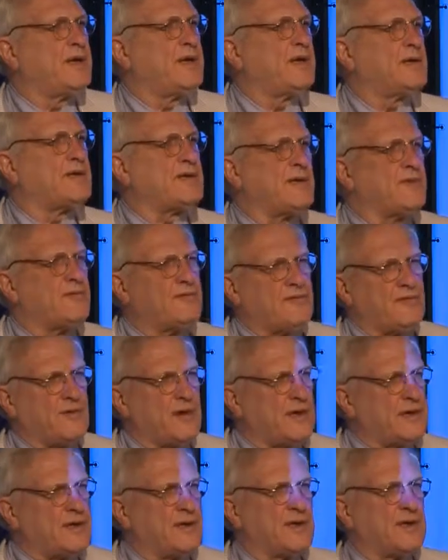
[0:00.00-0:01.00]
years of
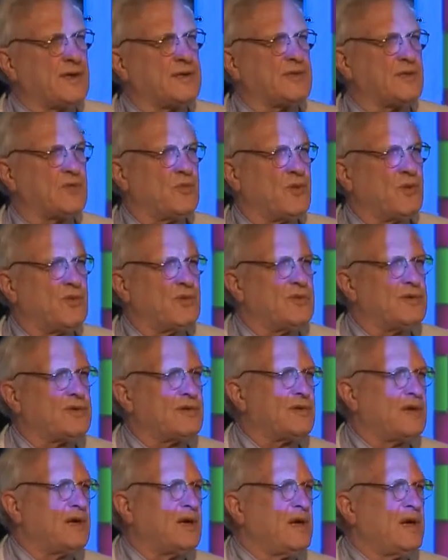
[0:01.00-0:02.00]
licking its
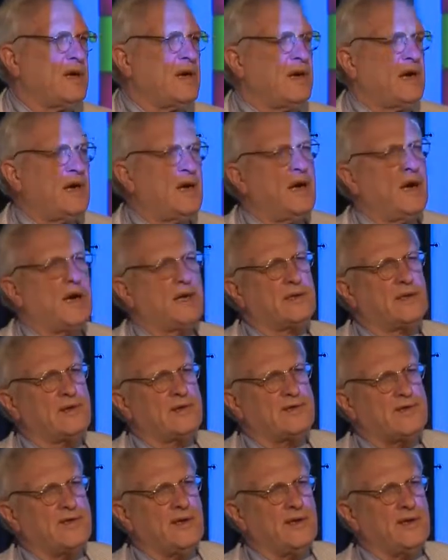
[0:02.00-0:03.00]
wounds and
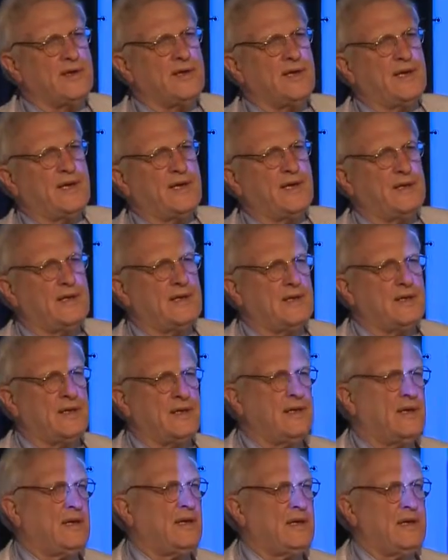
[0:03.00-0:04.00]
consolidating,
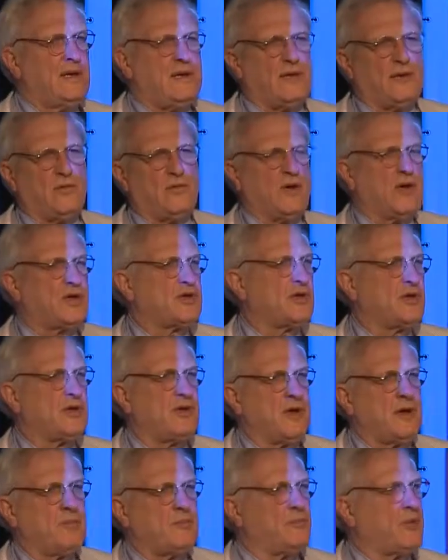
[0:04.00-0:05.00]
Russia
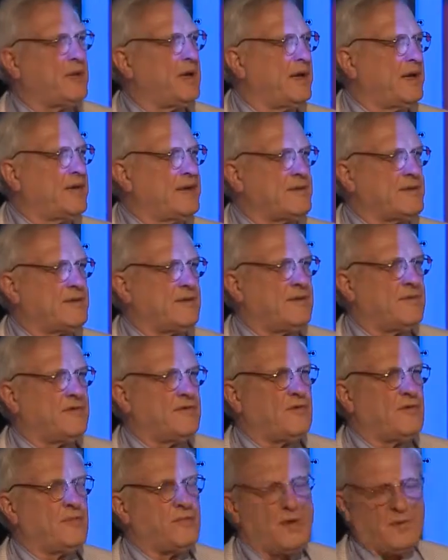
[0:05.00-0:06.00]
now plays,
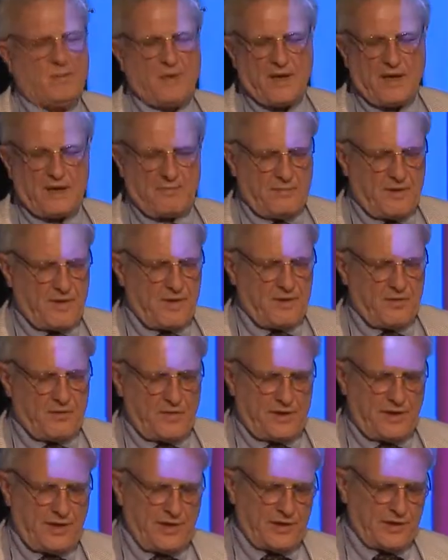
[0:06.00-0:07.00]
for people like me who
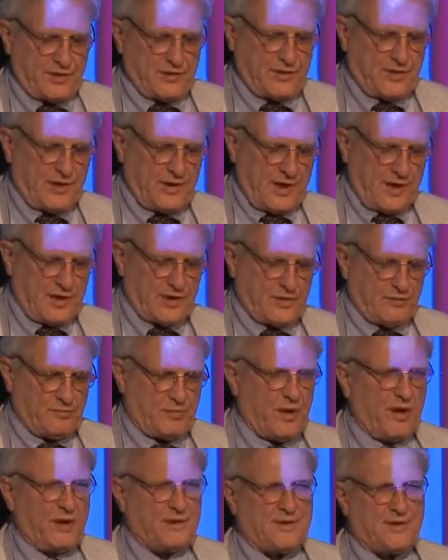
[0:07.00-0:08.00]
teach international
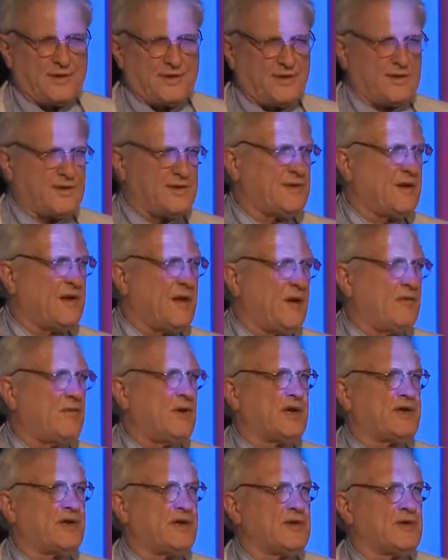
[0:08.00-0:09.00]
politics,
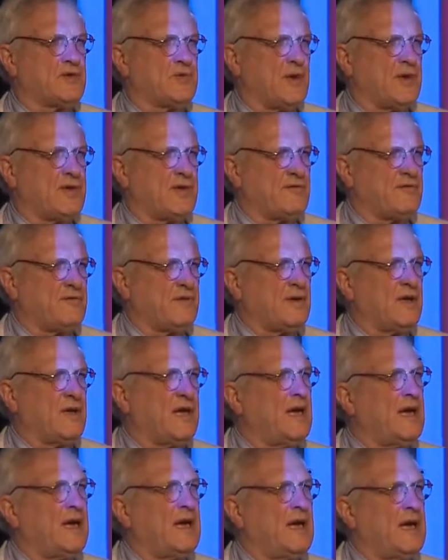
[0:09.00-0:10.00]
Russia is wonderful.
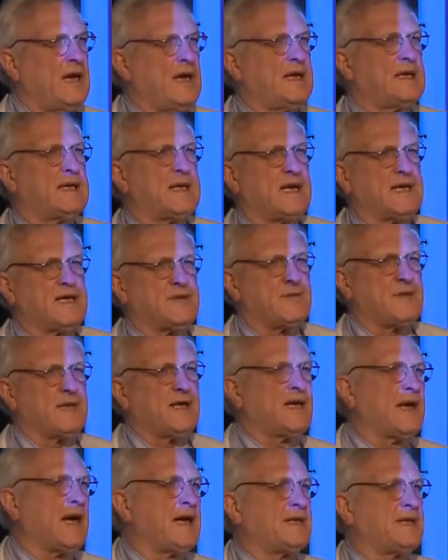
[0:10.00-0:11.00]
It tells me the
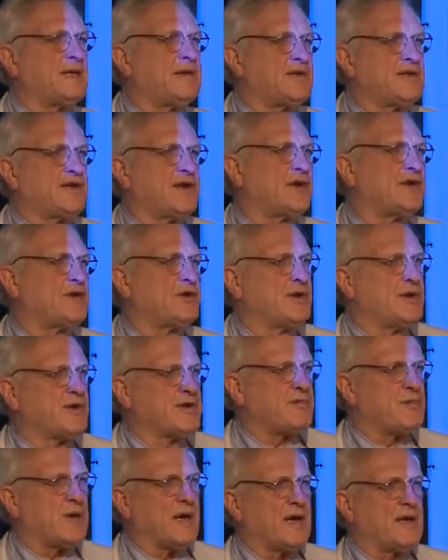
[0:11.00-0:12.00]
19th century
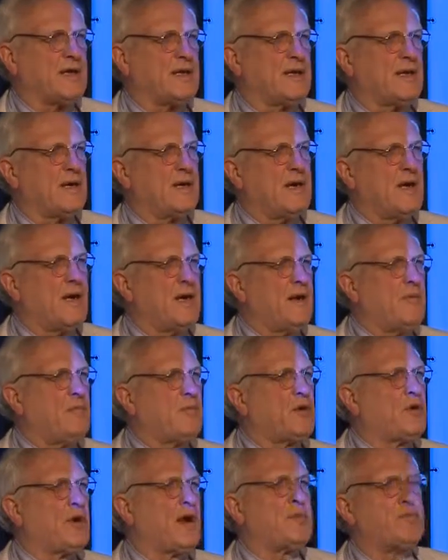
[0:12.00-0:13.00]
is back.
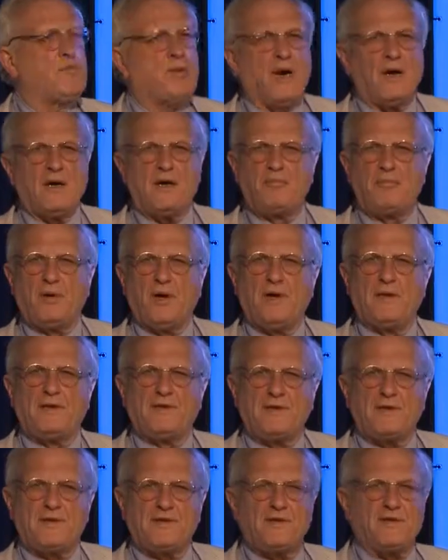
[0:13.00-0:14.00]
Great power
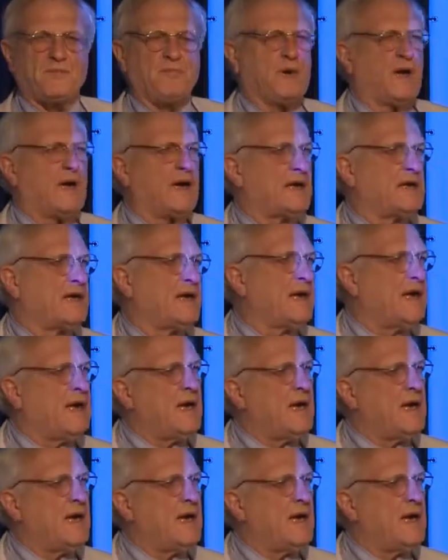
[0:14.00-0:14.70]
politics is back.